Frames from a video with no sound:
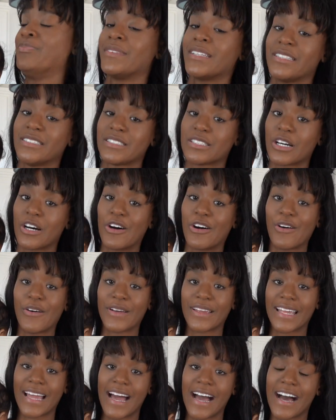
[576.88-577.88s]
So
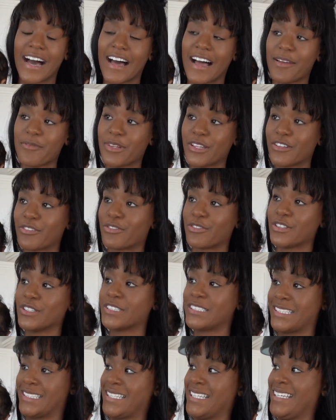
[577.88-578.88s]
yeah, I mean, the
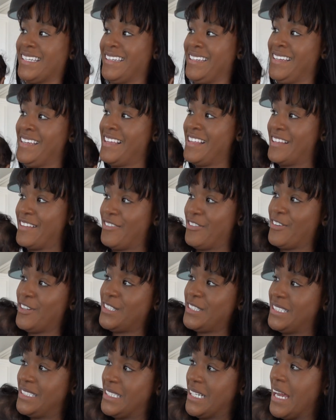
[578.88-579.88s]
first
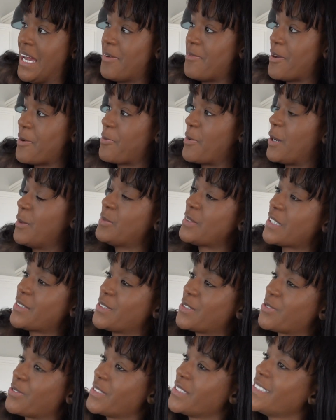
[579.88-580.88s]
time I pumped, I
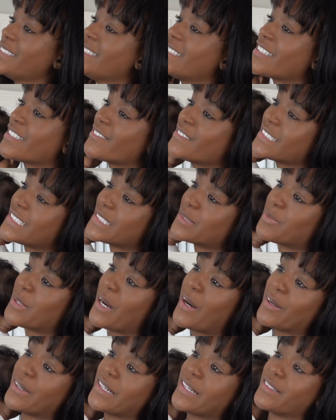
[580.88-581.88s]
was really nervous
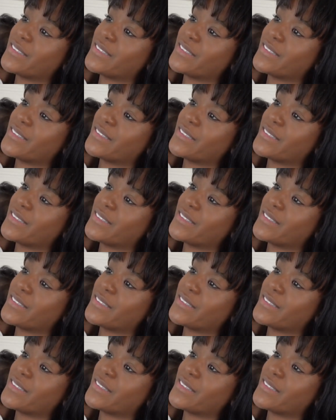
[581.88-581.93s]
about it.